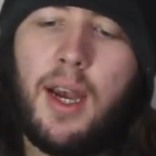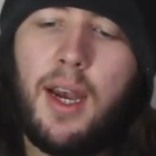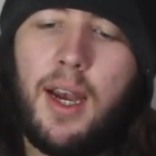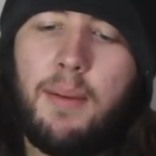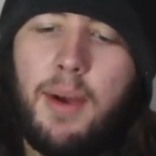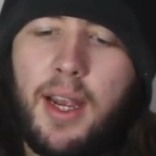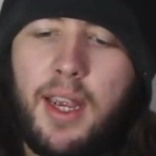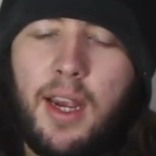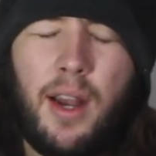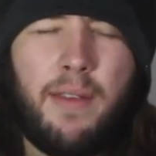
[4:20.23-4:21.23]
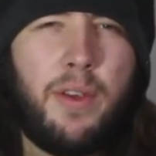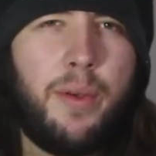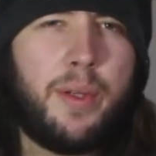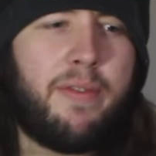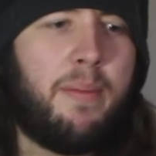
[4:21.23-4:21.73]
I kind of
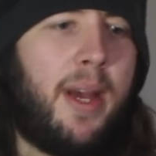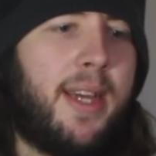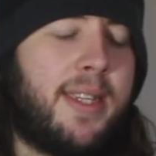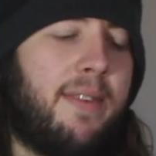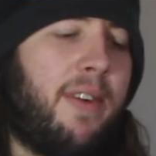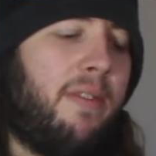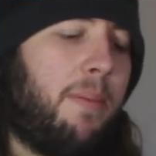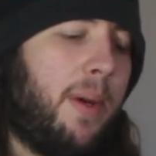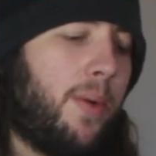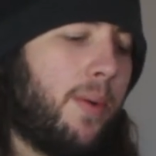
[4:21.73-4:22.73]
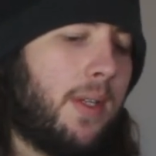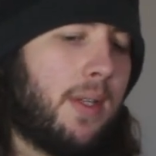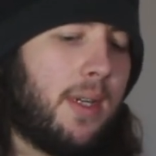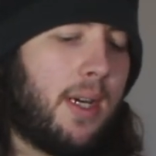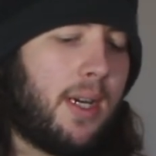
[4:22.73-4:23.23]
use it for my SFF builds.